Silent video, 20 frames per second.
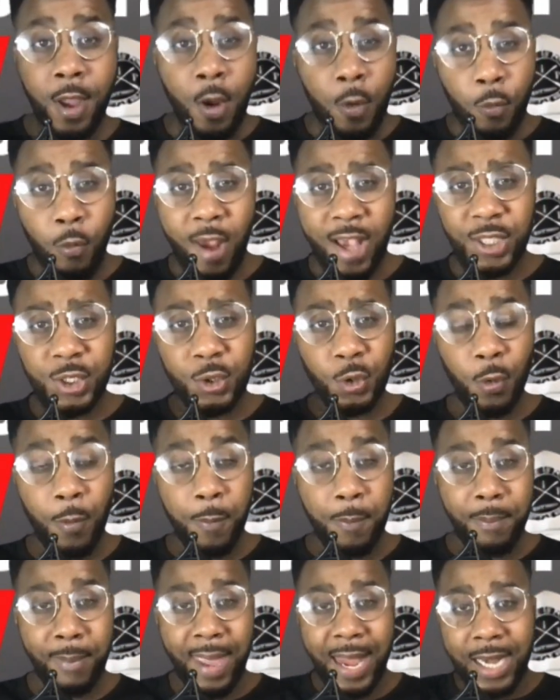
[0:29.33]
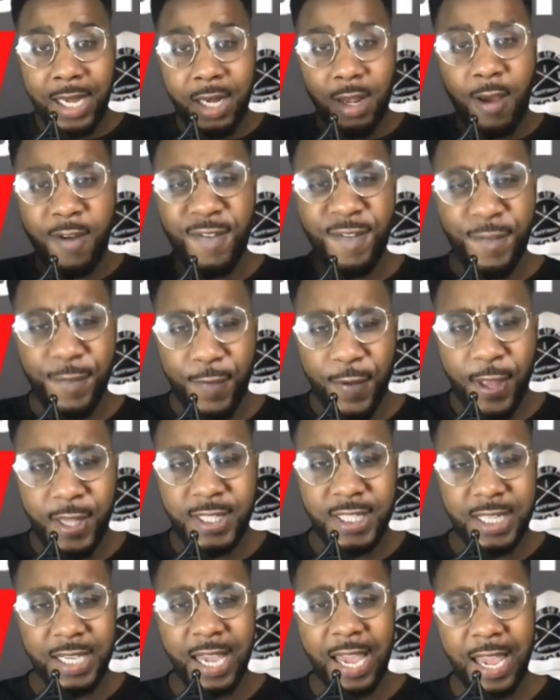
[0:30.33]
WrestleMania
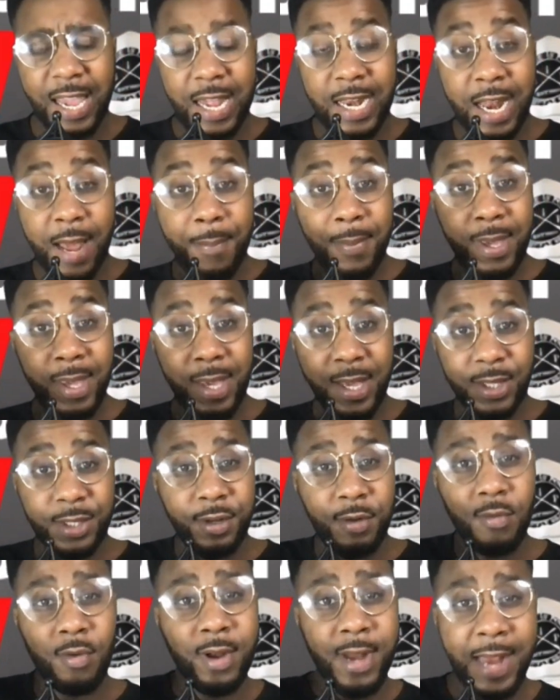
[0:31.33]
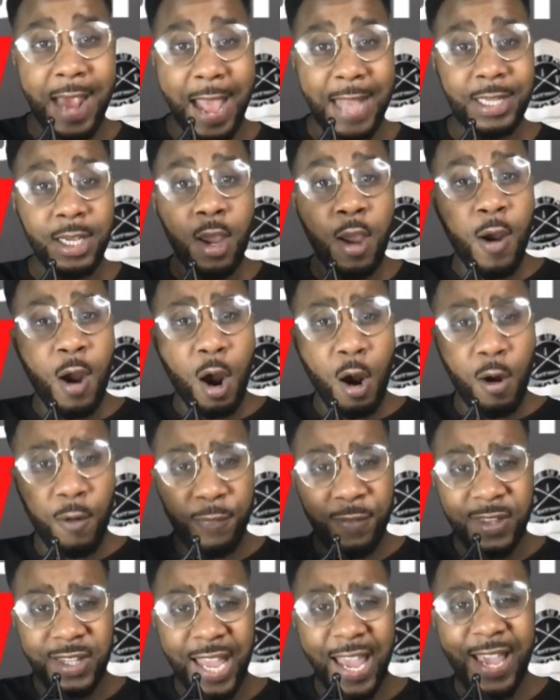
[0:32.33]
38, and I'm here to react
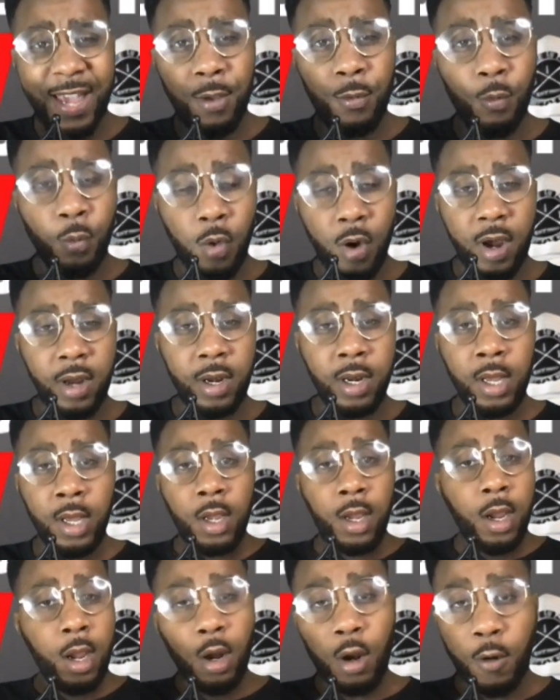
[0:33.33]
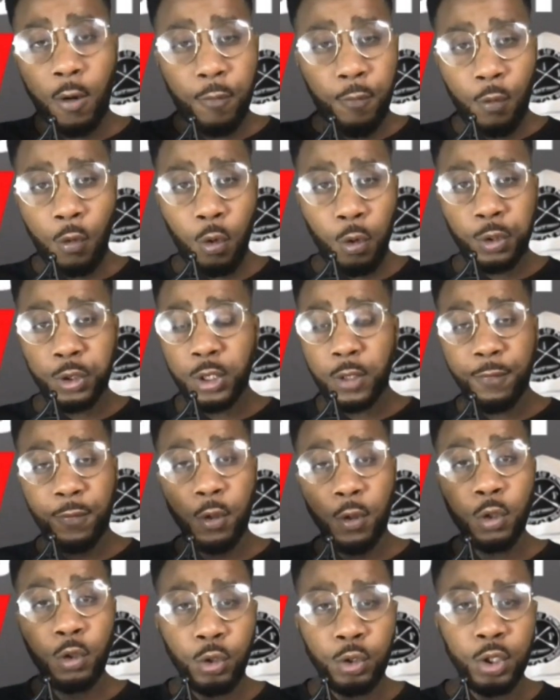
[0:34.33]
of day one. And of course, if
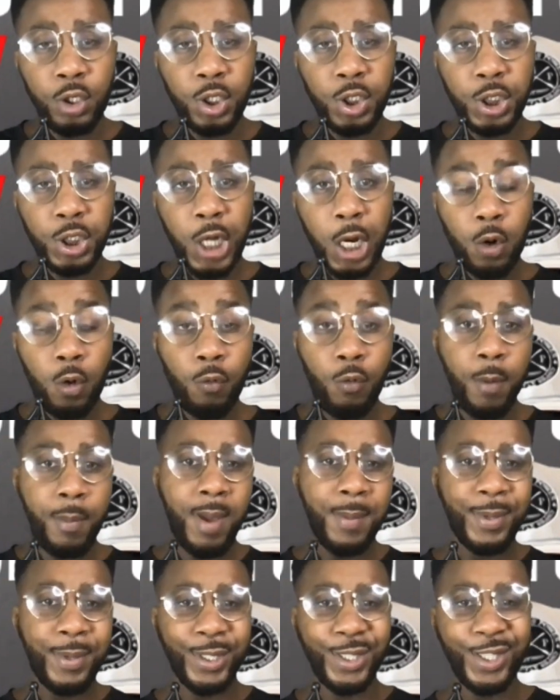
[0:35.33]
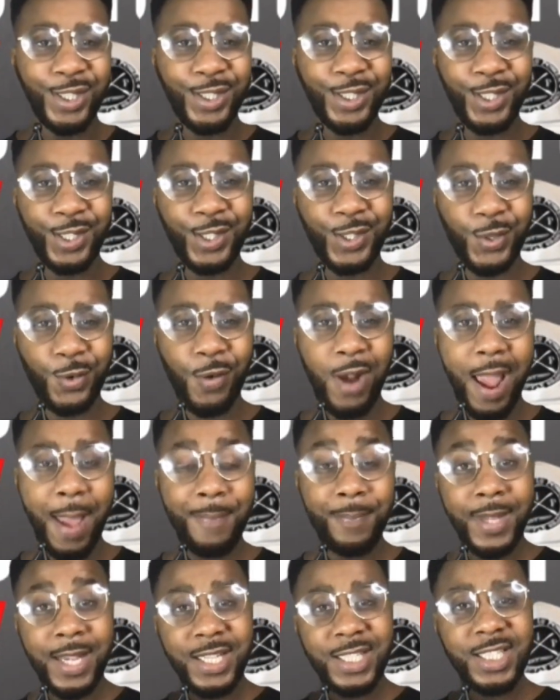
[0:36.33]
you're new to the channel, remember to
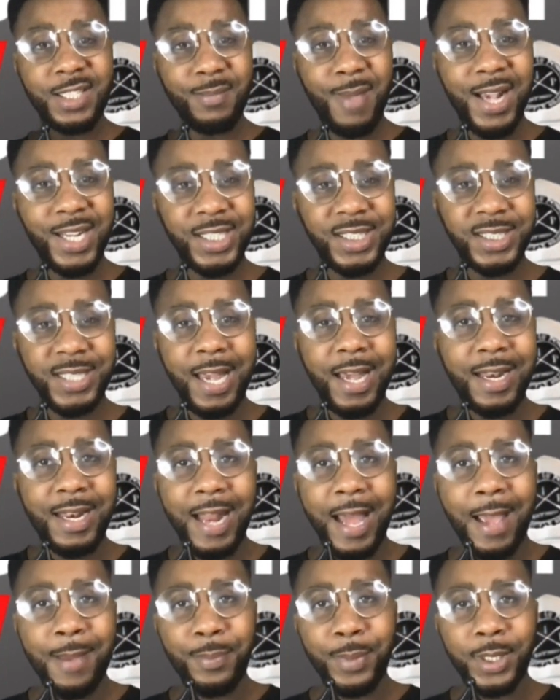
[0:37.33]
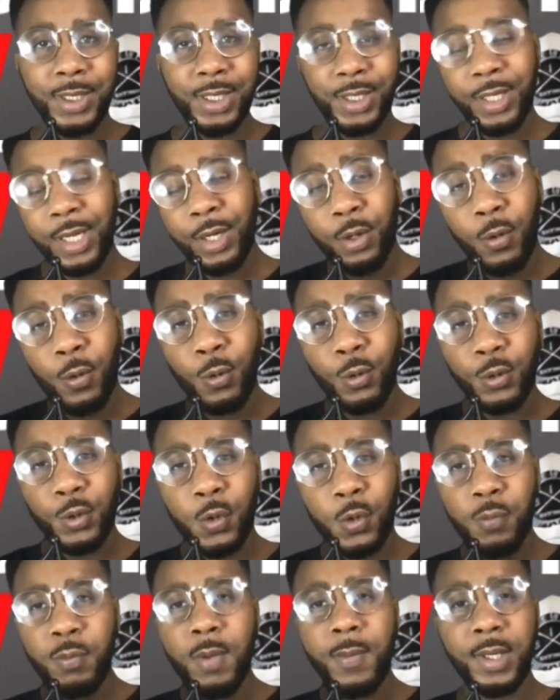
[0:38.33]
subscribe, smash that like button, and
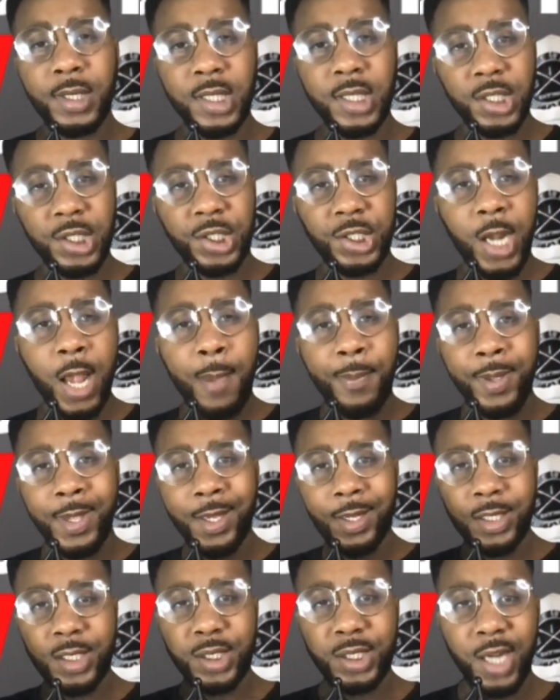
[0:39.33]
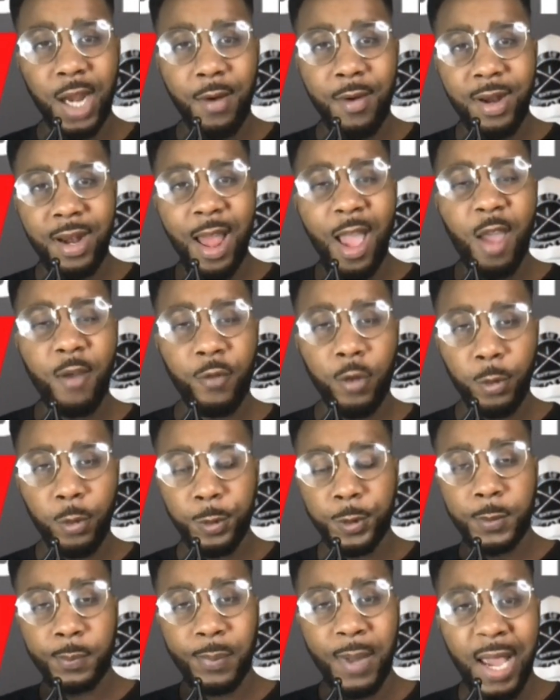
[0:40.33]
also remember to share, because sharing
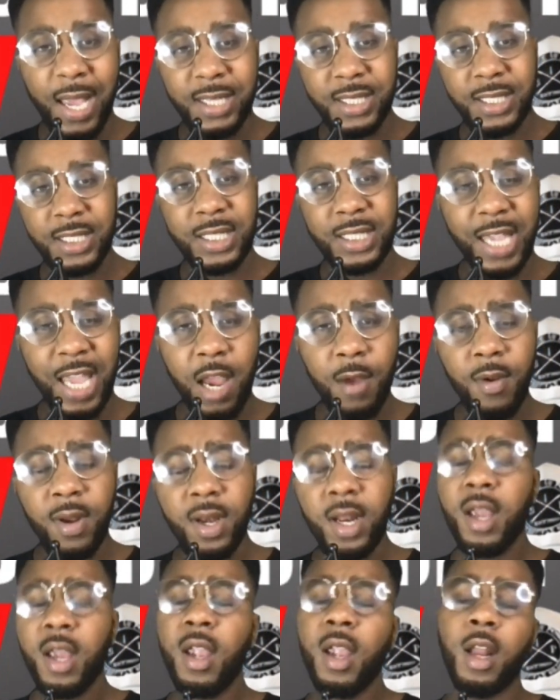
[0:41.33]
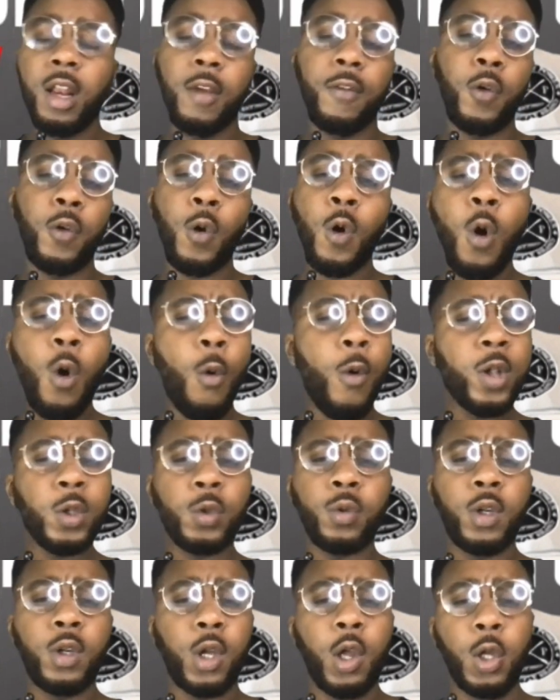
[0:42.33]
Ivorian Spice is caring. And if you
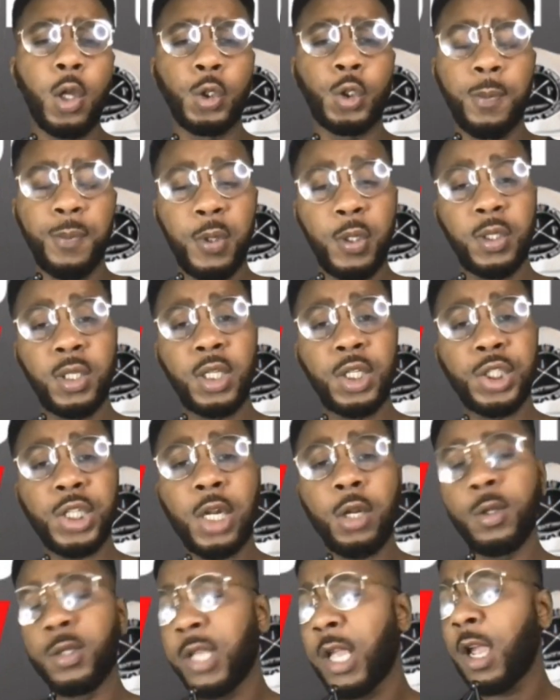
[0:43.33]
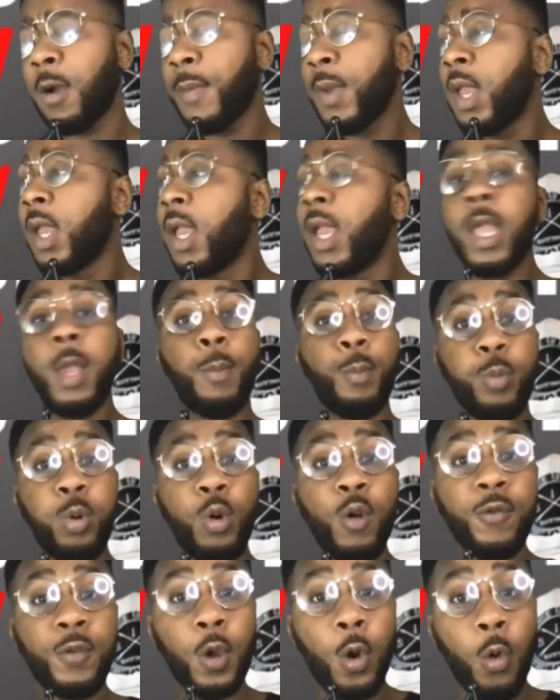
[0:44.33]
always want to contribute to this channel to help
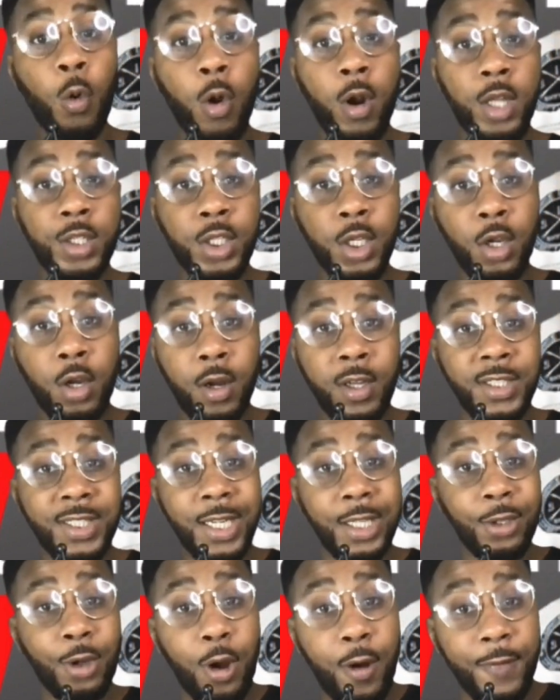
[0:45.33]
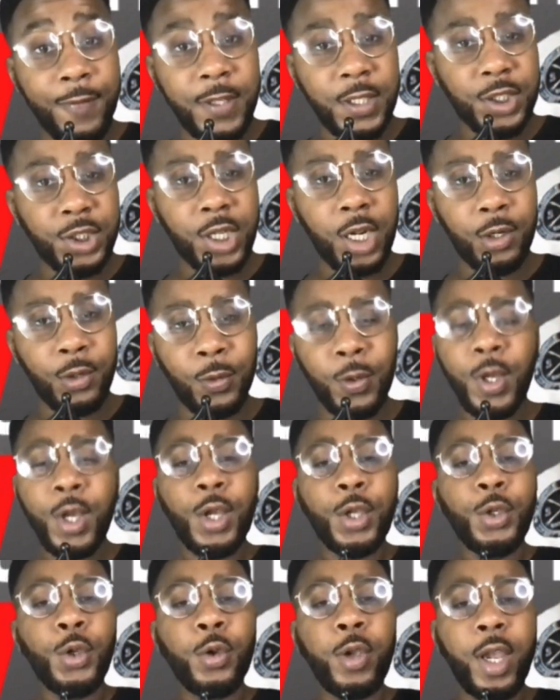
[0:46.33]
improve the quality content of this channel,
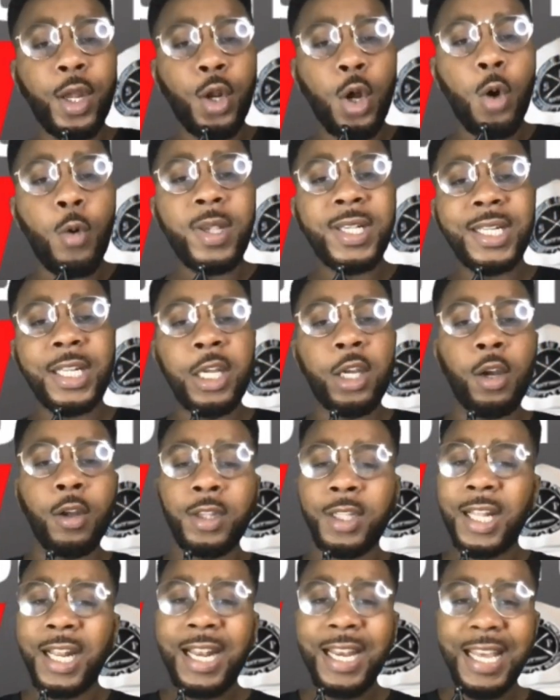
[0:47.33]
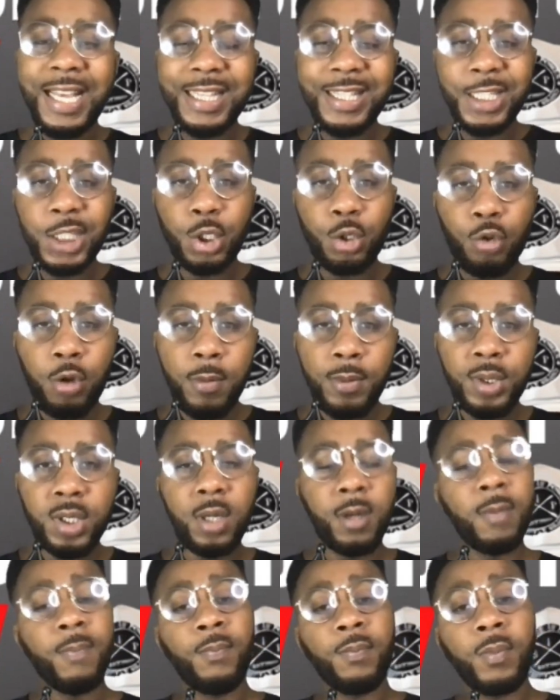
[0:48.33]
you can always click on the link
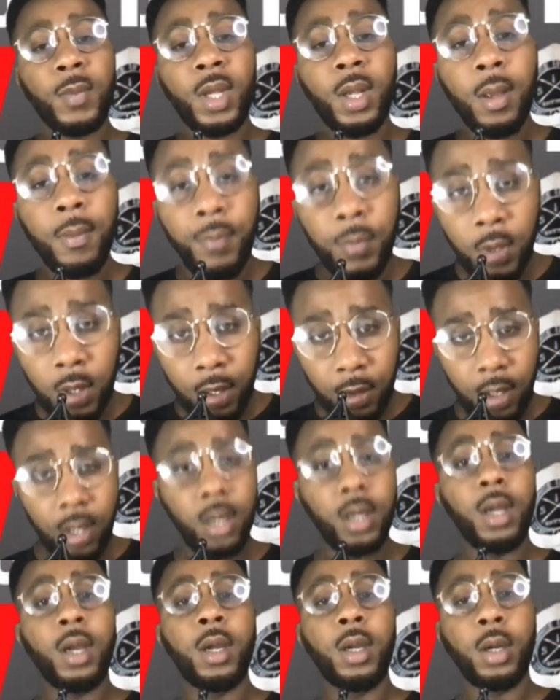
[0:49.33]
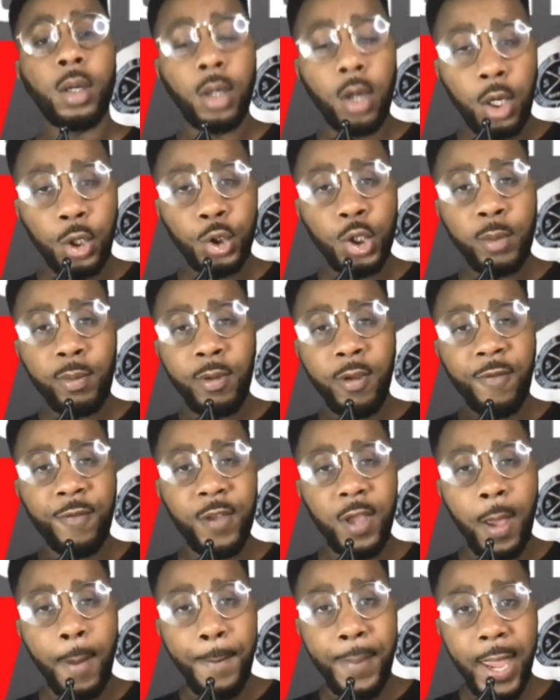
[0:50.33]
description, contribute
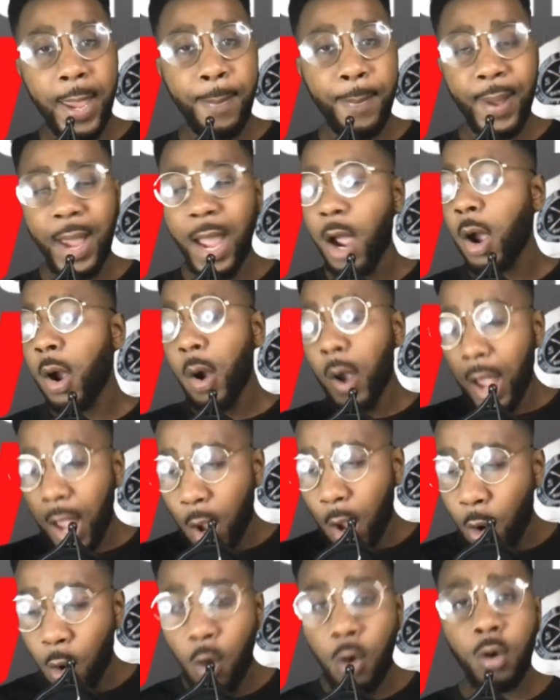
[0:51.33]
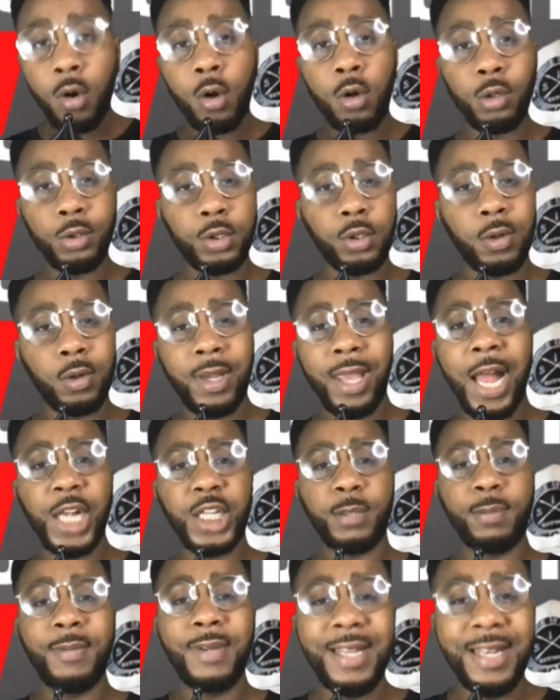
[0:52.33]
via PayPal, or also
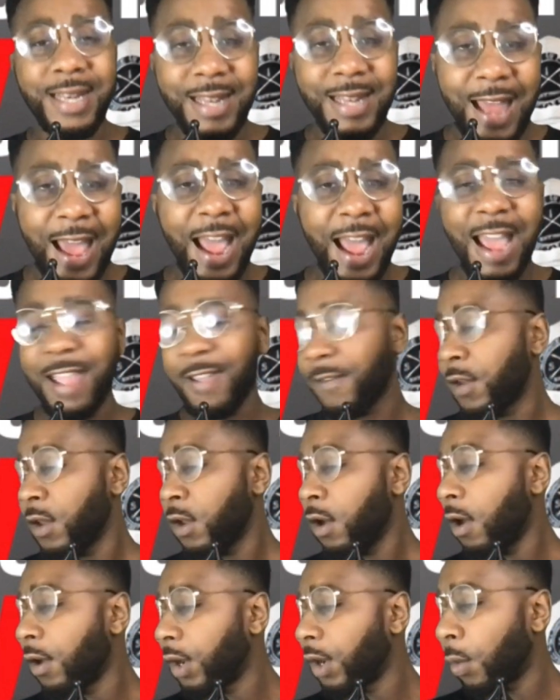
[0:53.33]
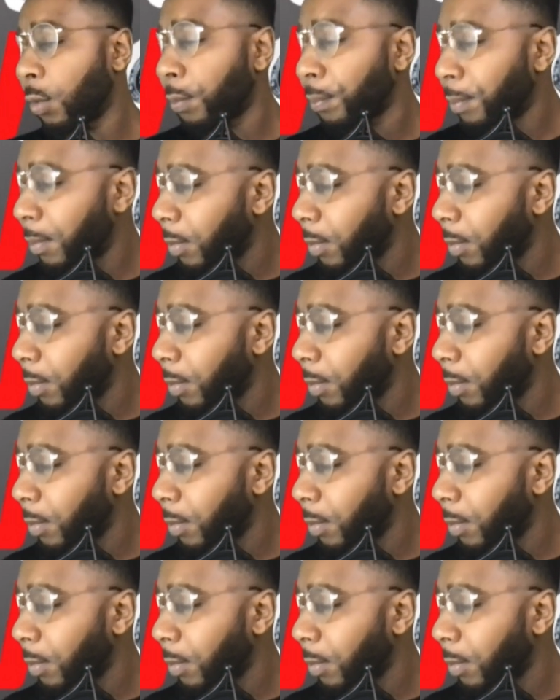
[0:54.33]
catch me live on a